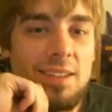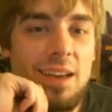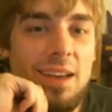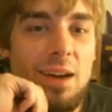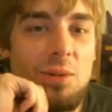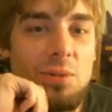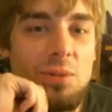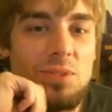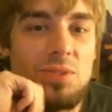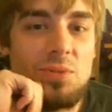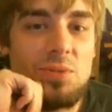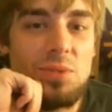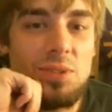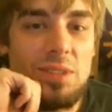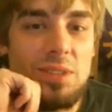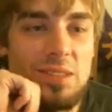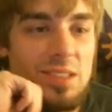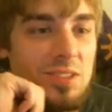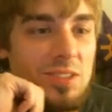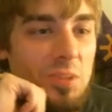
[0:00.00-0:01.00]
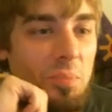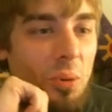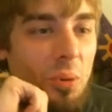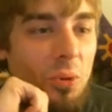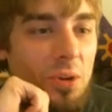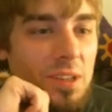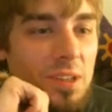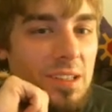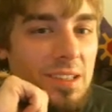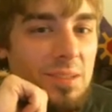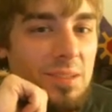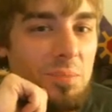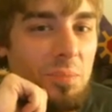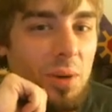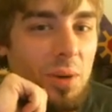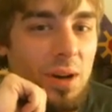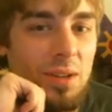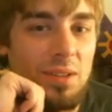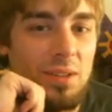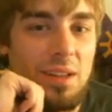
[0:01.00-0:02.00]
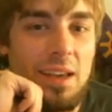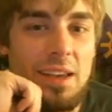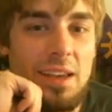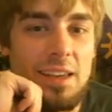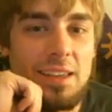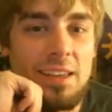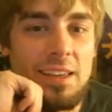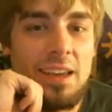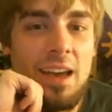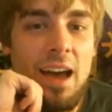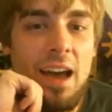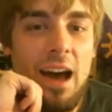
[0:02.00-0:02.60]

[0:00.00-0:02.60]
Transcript: I wasn't really disappointed, but, like,